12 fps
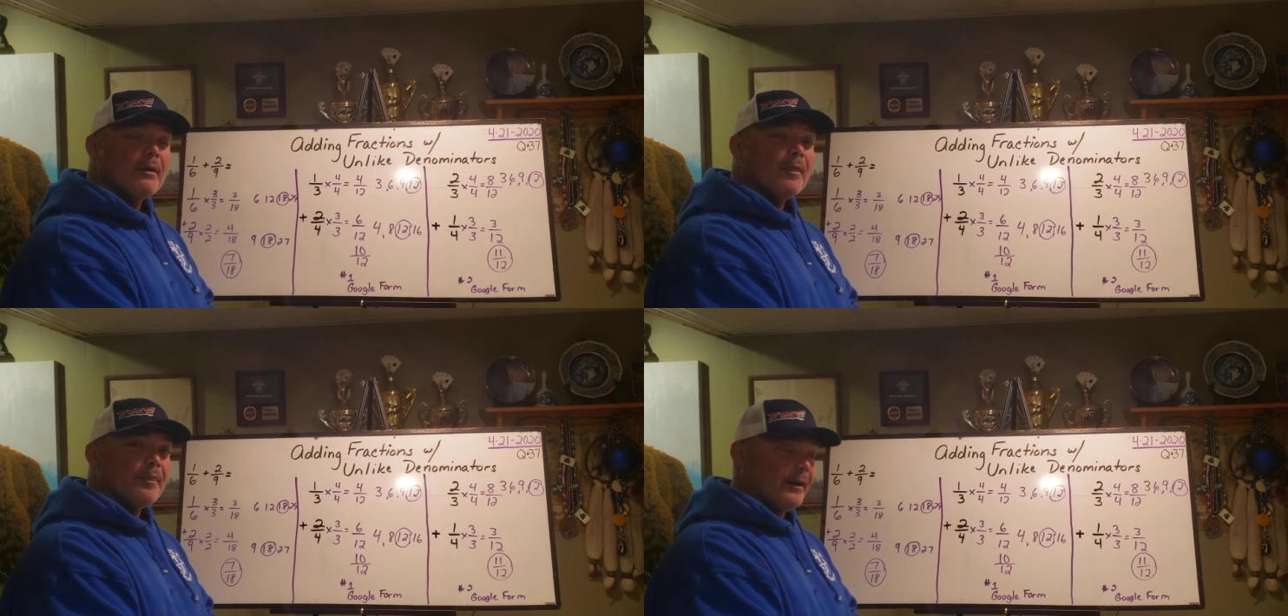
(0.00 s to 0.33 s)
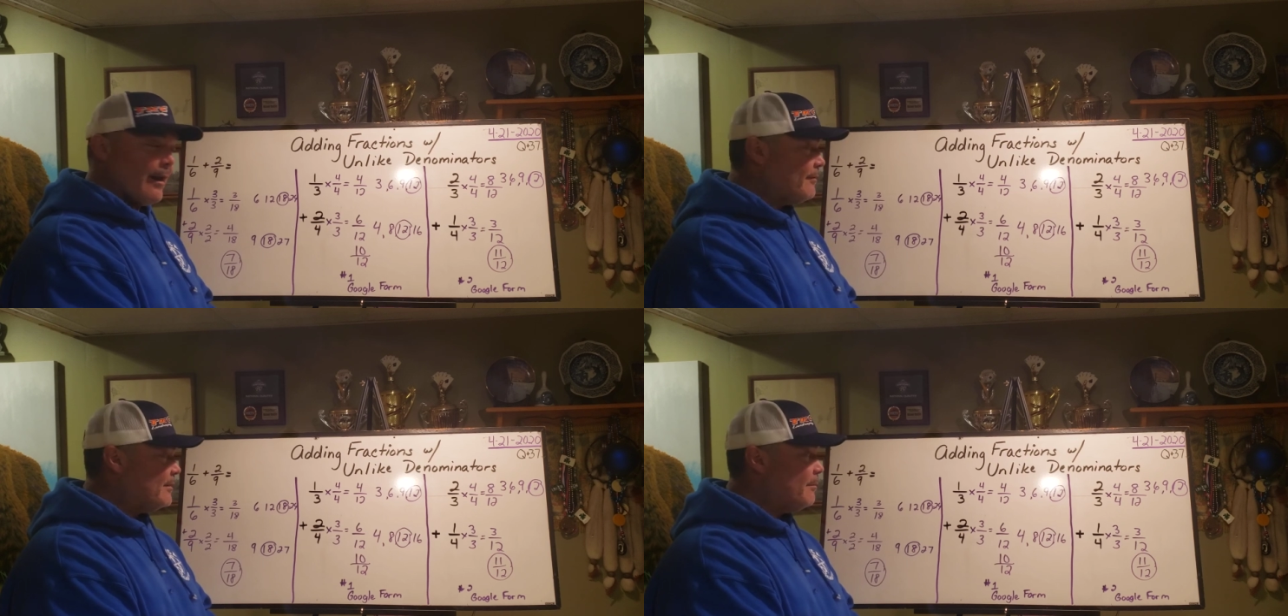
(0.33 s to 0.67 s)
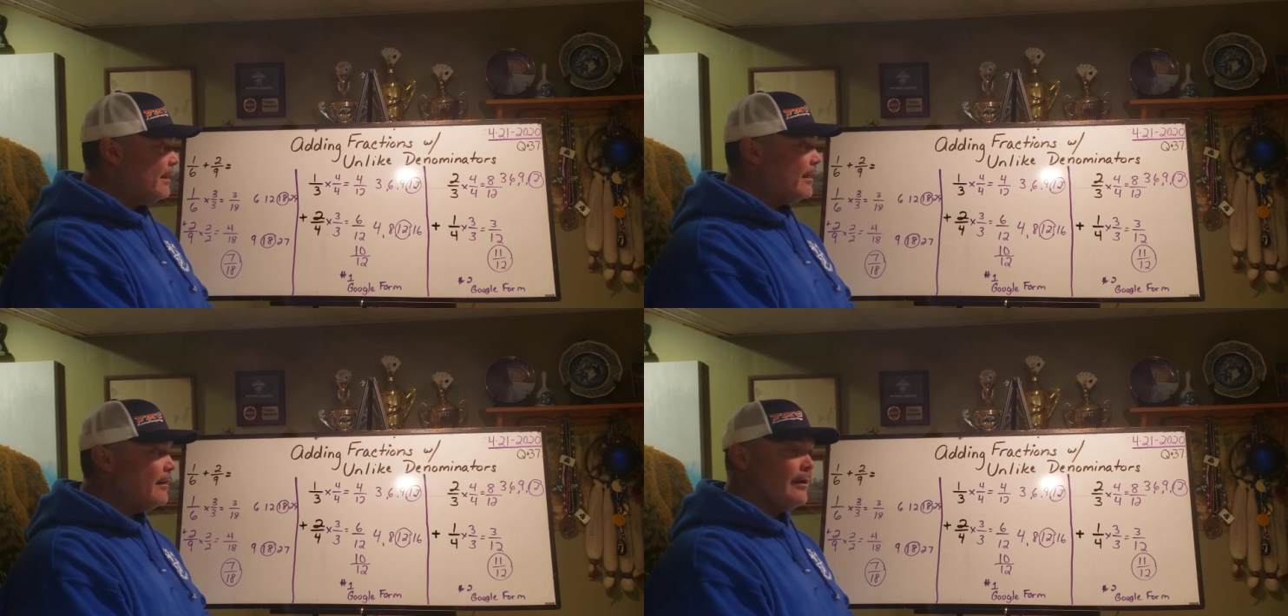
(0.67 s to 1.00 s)
that I've
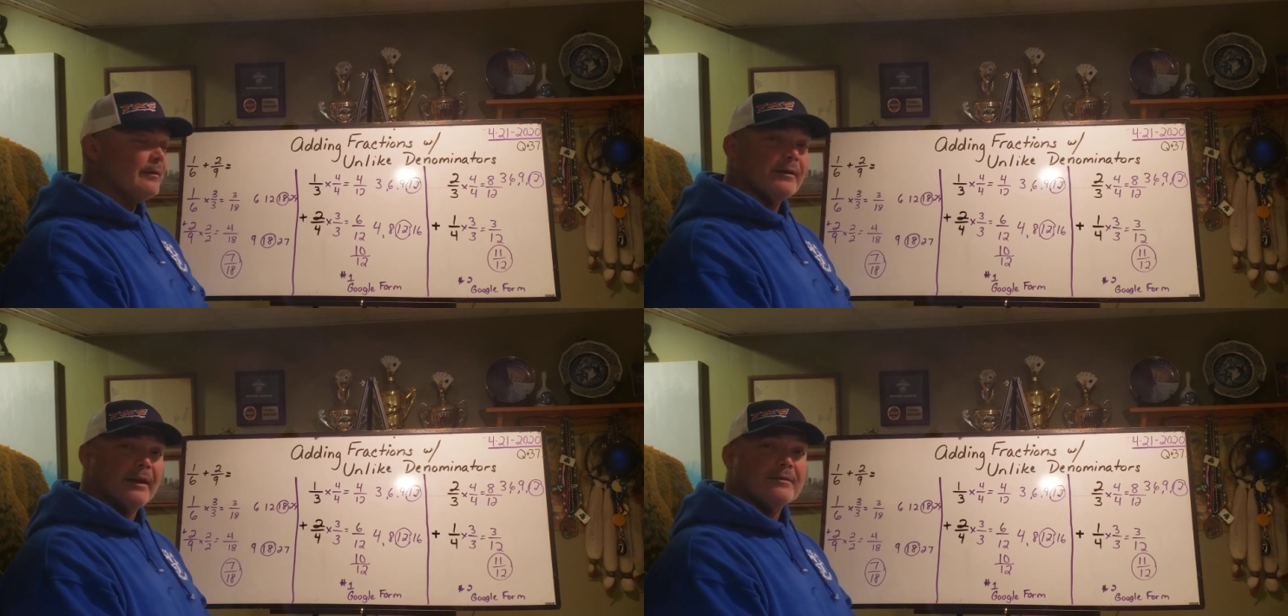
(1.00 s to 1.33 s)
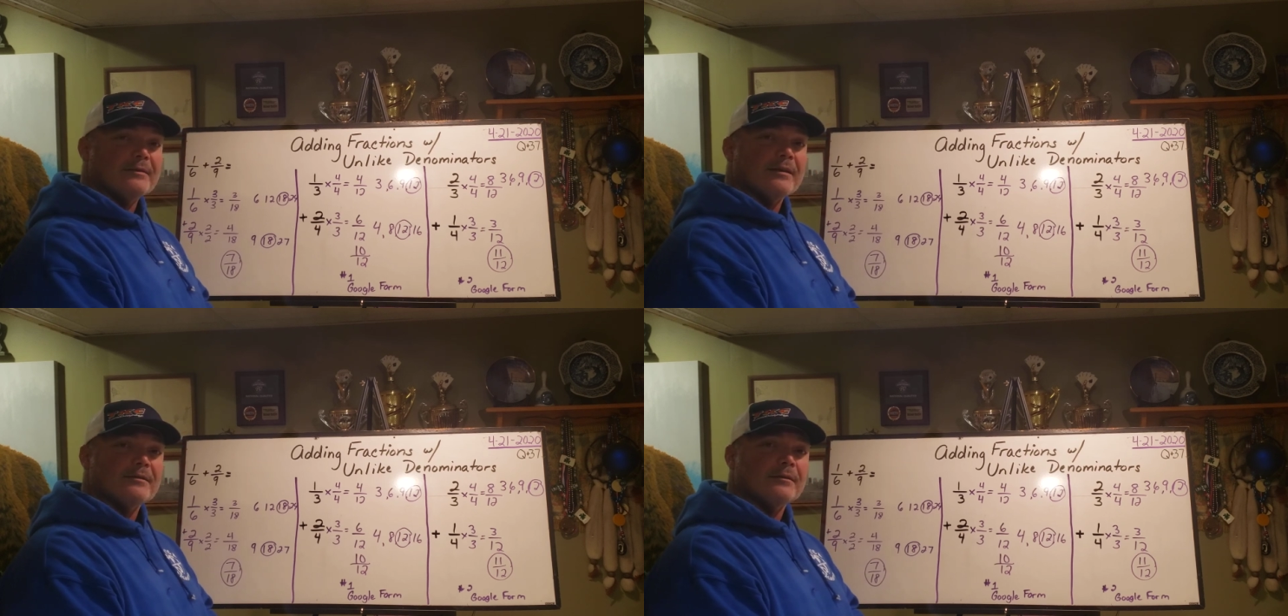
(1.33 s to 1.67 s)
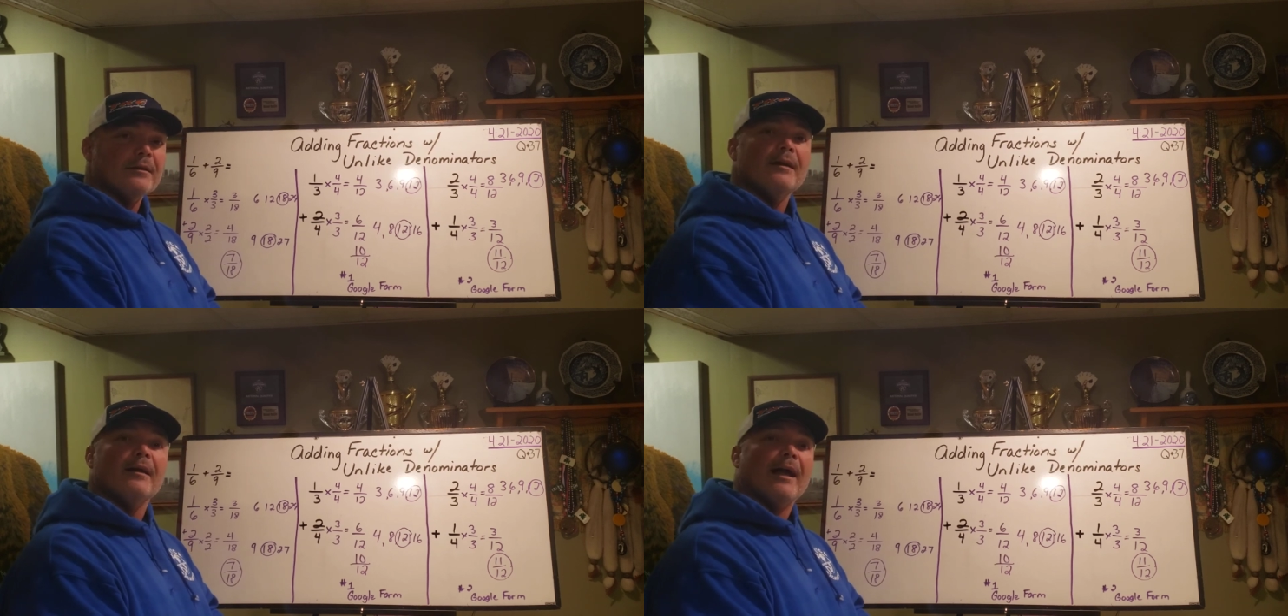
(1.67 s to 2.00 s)
submitted in today's lesson.
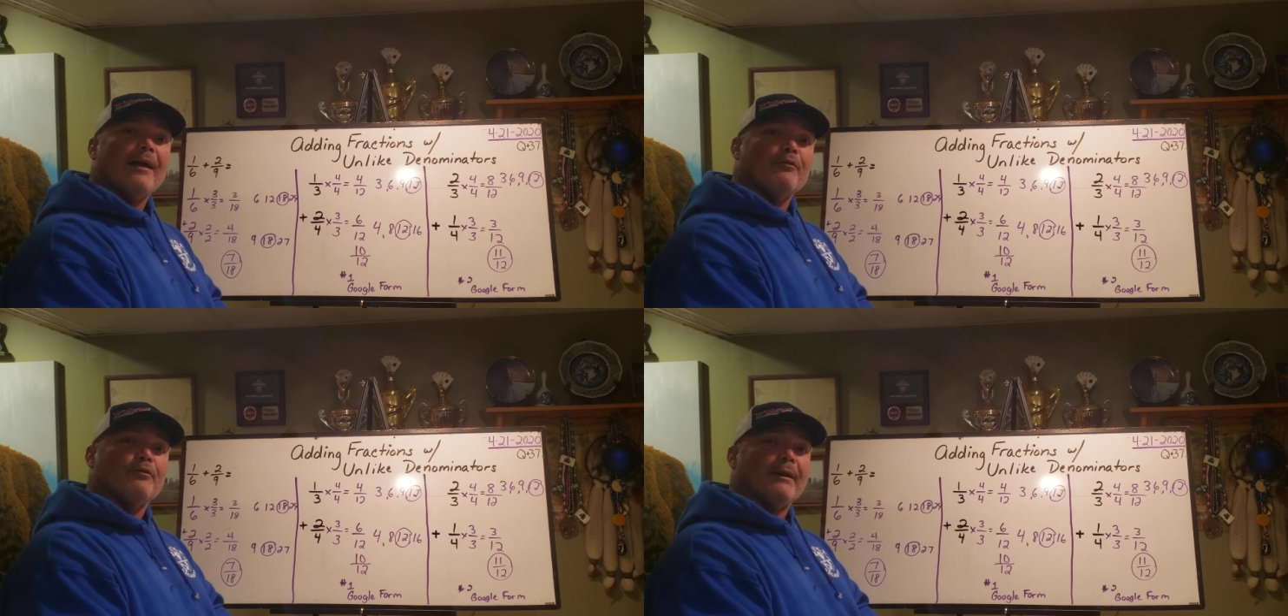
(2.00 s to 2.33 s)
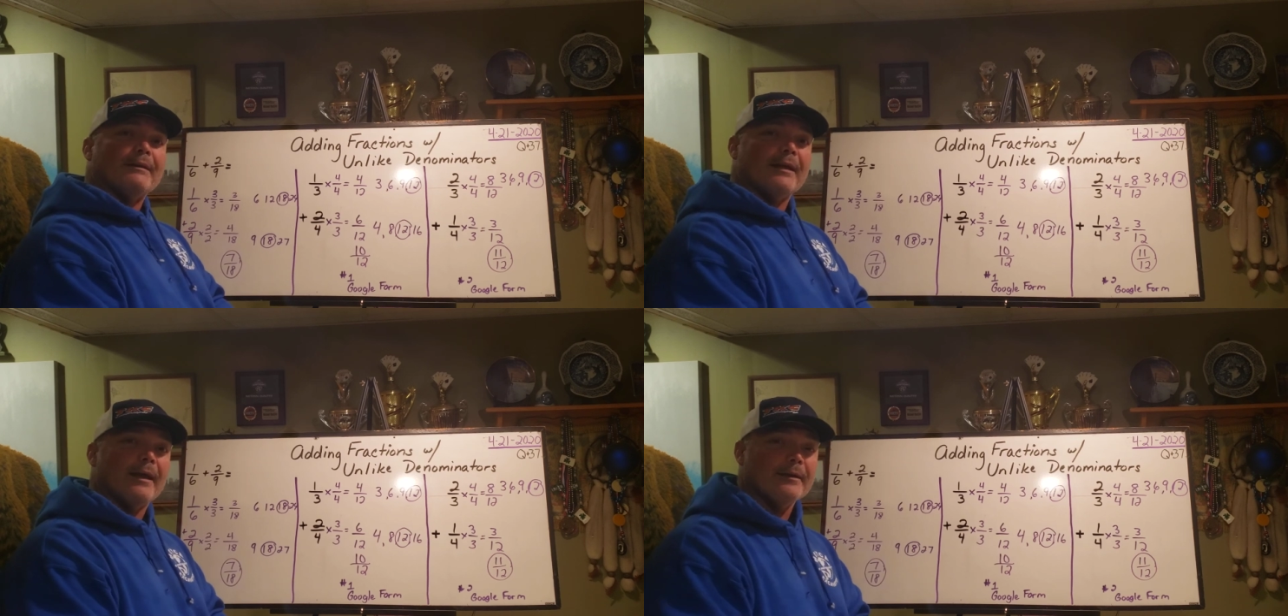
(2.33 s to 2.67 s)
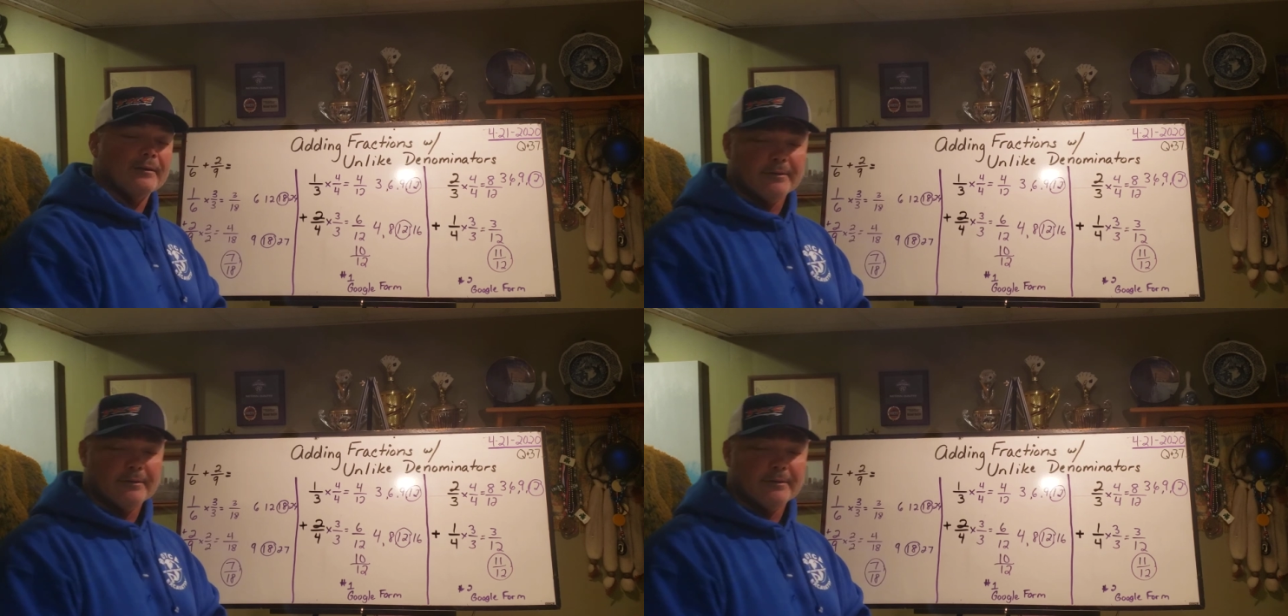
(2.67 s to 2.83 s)
Have a great day.